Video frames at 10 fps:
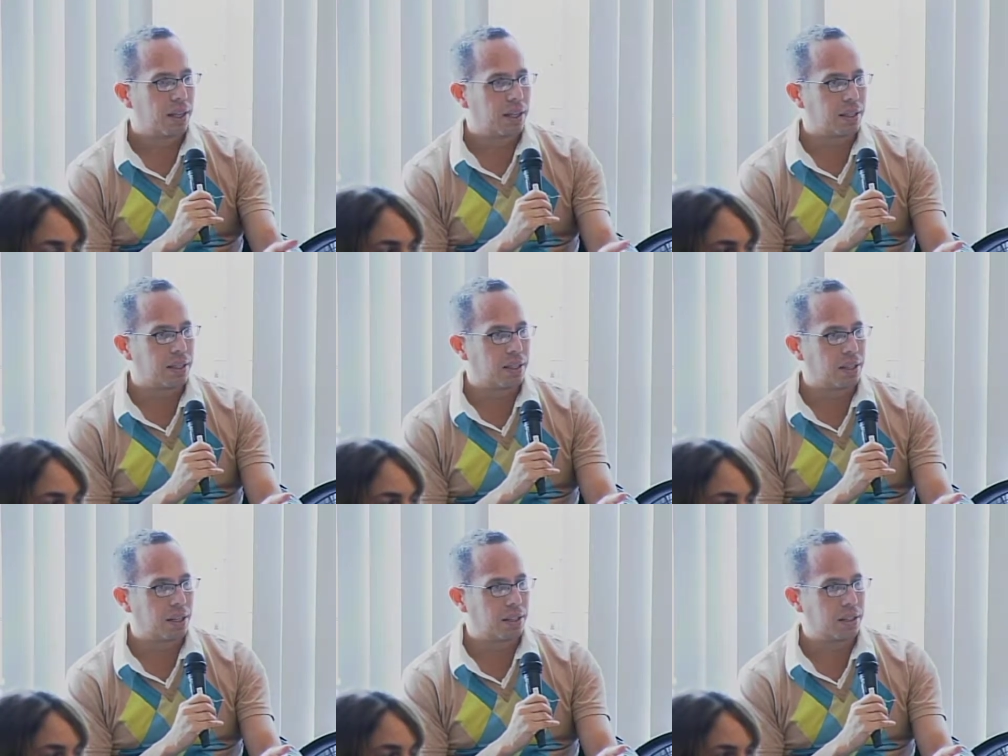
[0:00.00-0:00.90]
that
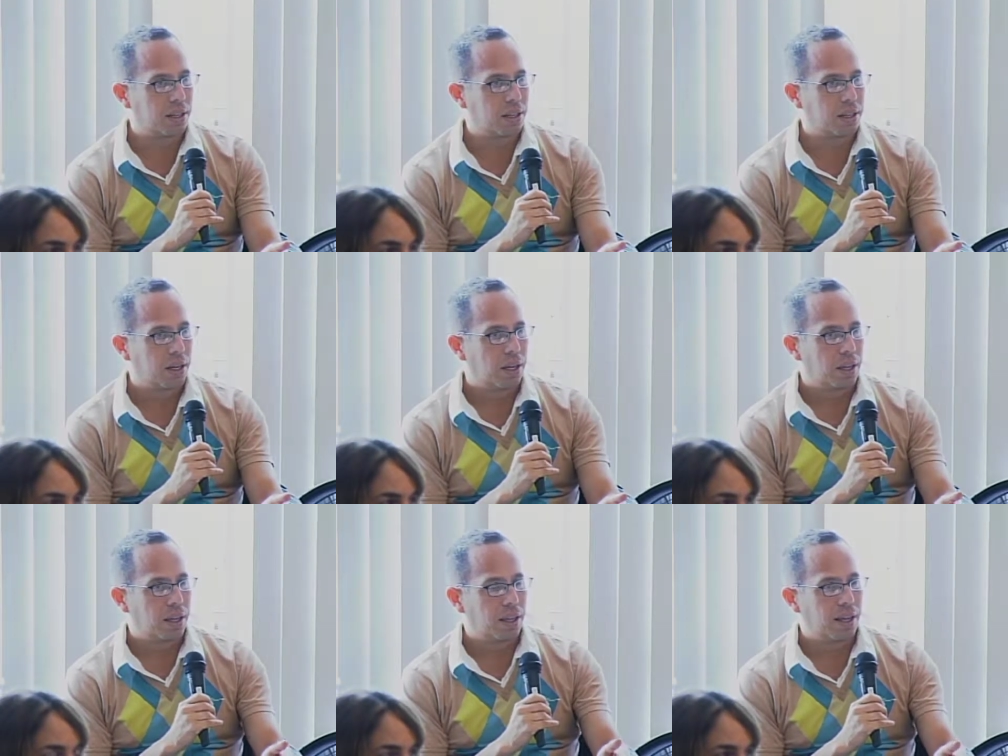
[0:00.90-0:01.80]
suggested
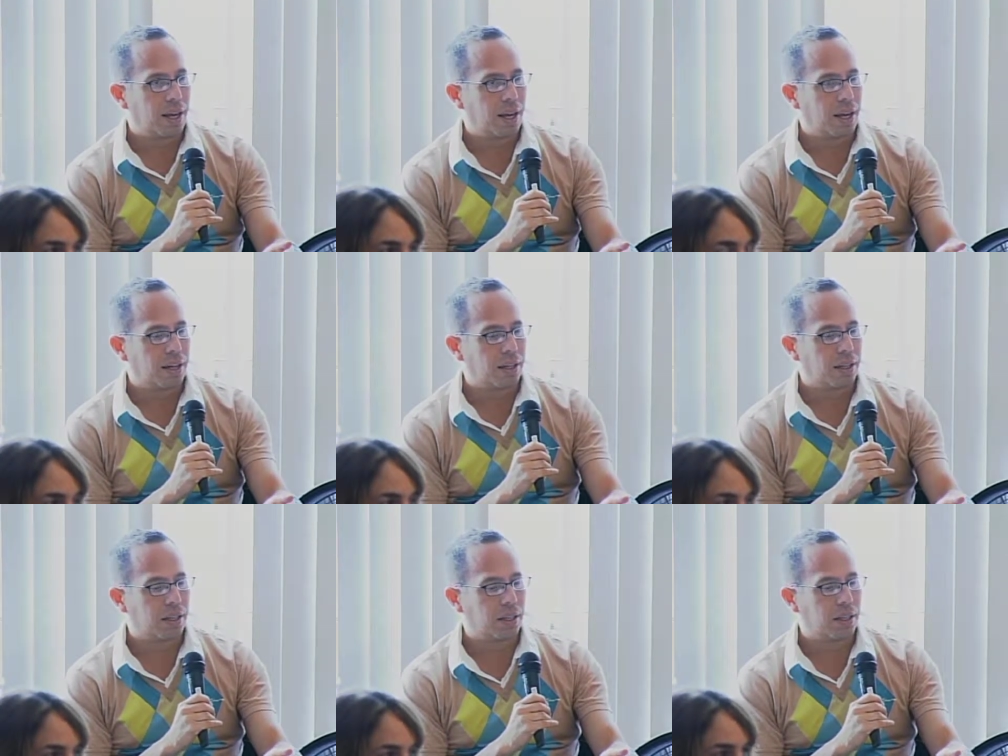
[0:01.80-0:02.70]
that
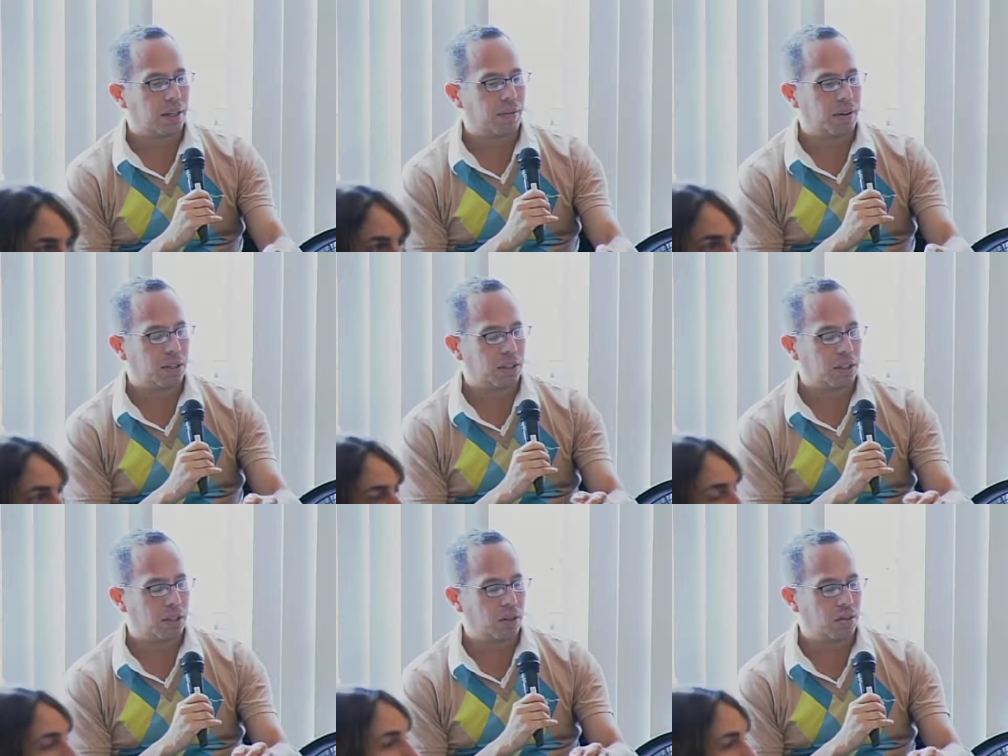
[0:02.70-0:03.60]
giving
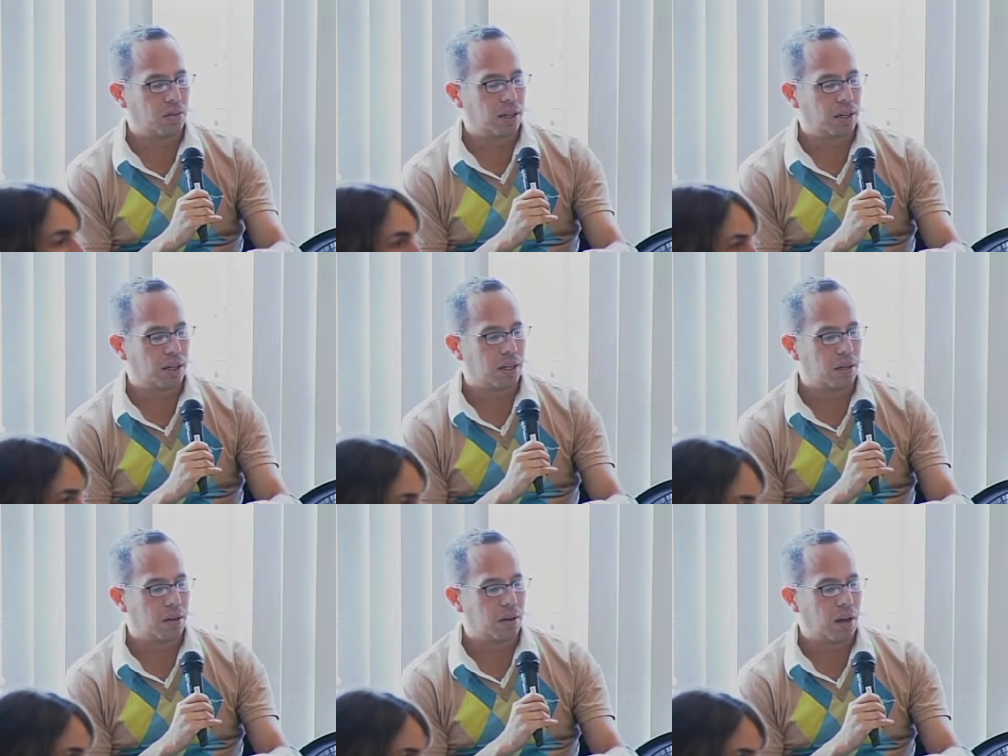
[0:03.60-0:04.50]
children
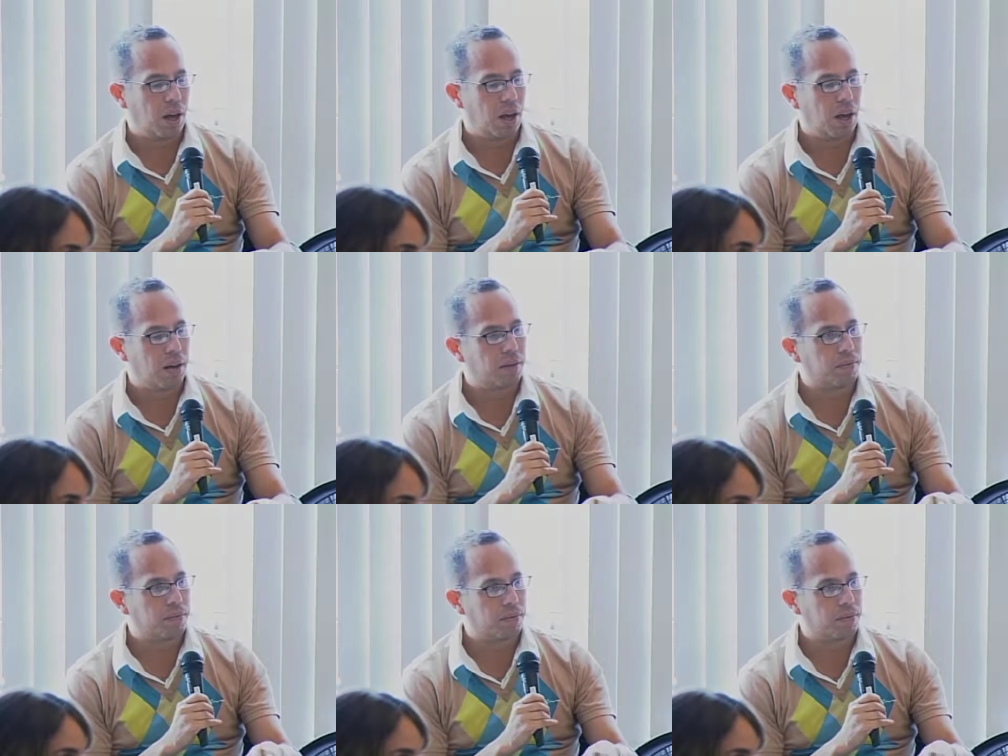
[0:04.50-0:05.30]
uh,